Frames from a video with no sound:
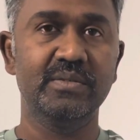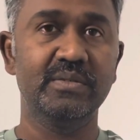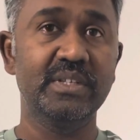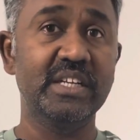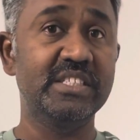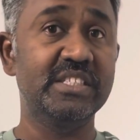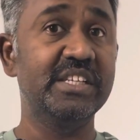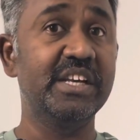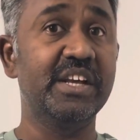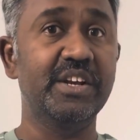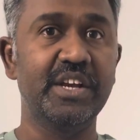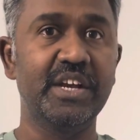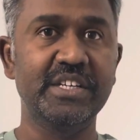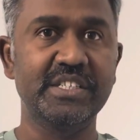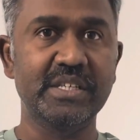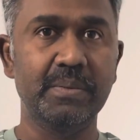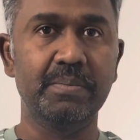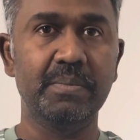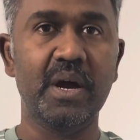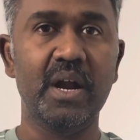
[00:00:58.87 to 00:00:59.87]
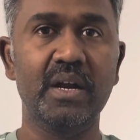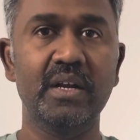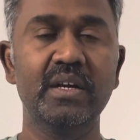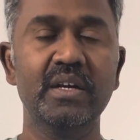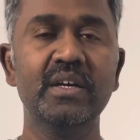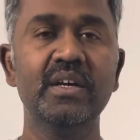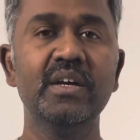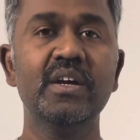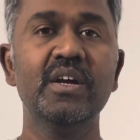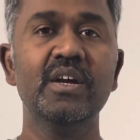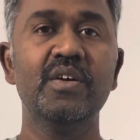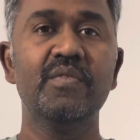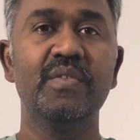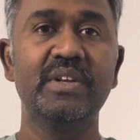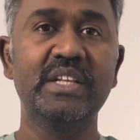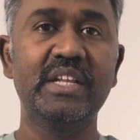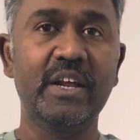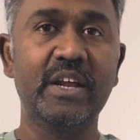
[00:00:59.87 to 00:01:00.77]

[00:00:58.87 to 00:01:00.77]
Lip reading: That's the creation part. When the